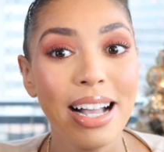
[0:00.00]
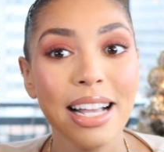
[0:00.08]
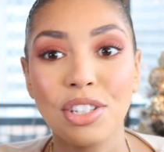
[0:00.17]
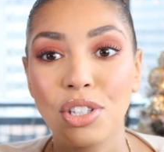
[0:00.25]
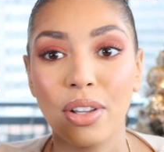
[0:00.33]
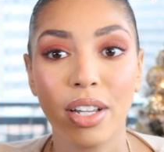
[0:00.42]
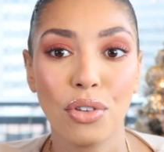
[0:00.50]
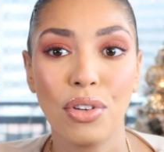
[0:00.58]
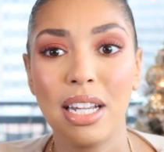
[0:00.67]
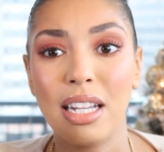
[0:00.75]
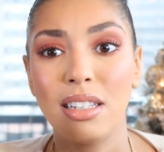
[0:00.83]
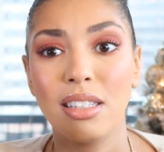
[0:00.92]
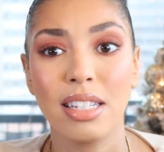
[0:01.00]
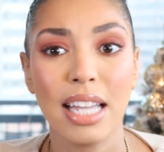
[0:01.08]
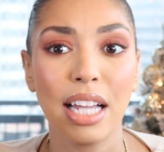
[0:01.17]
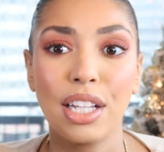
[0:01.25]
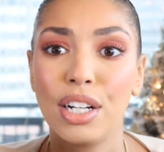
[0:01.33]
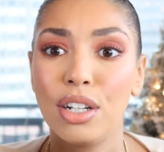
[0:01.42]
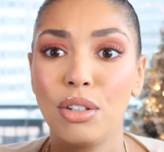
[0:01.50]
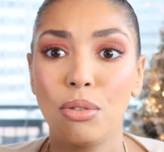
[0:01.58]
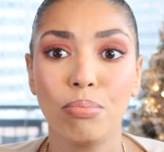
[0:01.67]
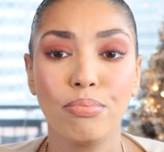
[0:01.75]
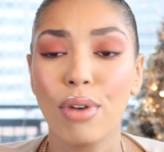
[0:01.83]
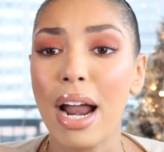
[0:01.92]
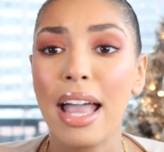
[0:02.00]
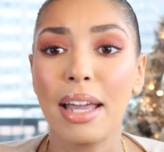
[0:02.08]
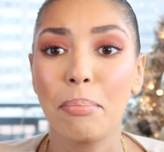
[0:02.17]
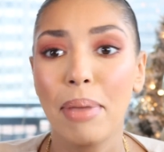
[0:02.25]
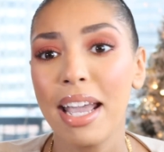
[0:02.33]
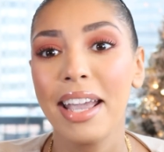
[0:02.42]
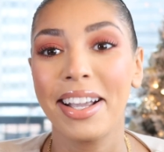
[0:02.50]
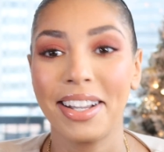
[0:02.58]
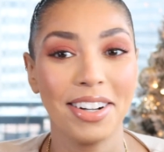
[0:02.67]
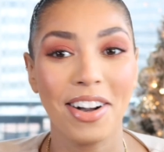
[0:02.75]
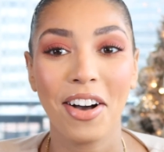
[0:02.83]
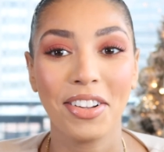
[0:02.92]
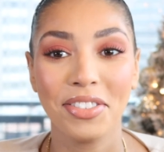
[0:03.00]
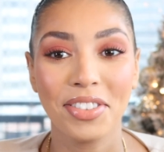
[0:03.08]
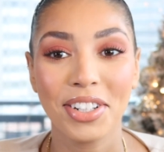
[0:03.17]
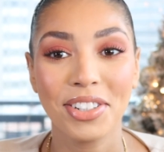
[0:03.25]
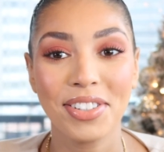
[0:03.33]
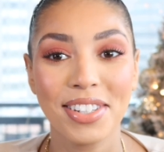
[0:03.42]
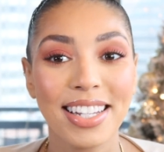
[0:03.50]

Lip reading: so like greens, yellow, red, pink, all of those.